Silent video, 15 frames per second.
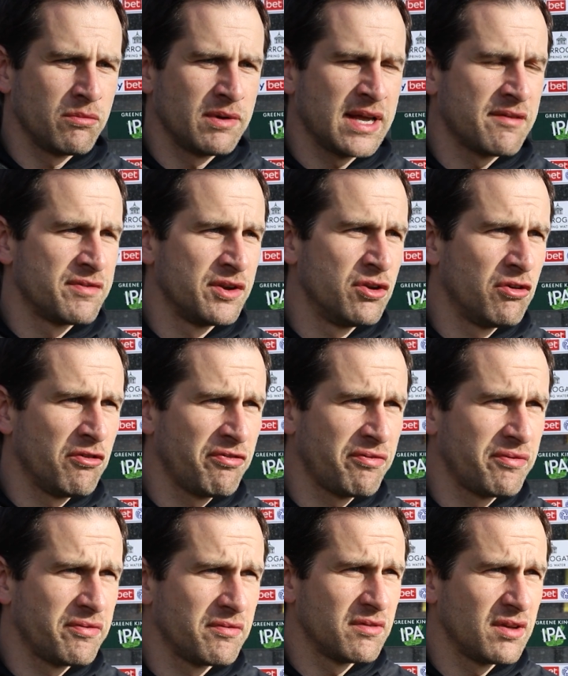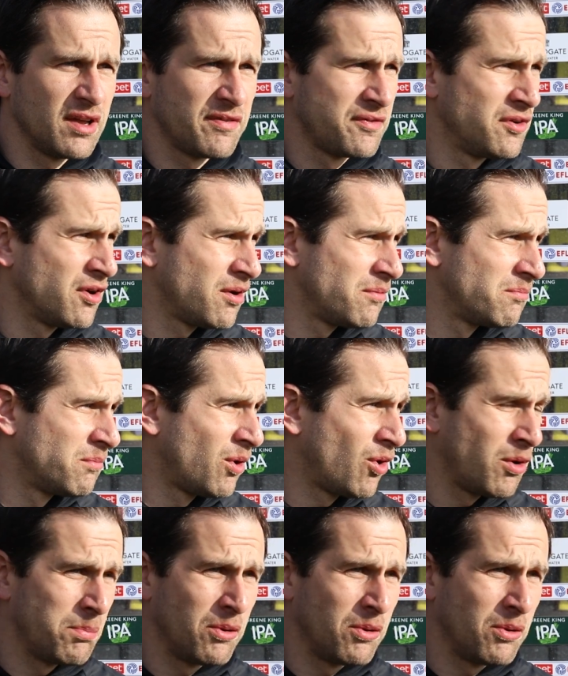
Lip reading: we have enough, if not more,